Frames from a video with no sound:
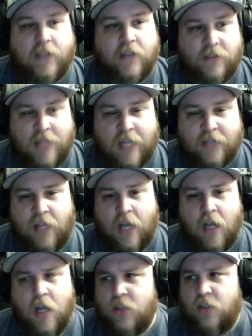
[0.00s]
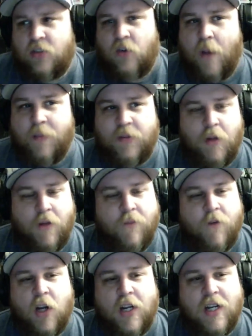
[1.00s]
its nest, yeah. Just so happens to be a
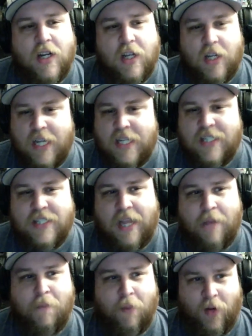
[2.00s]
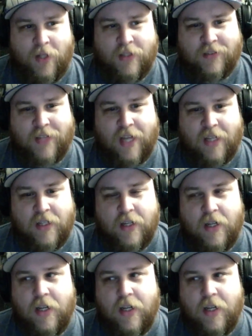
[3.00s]
fucking hidden temple on this island.